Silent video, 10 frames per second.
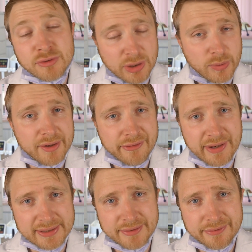really quite
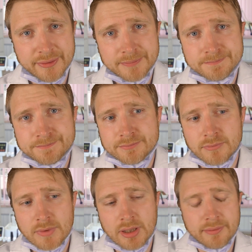effective.
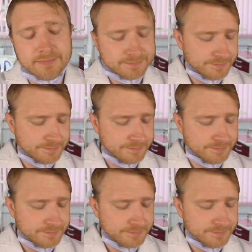Okay.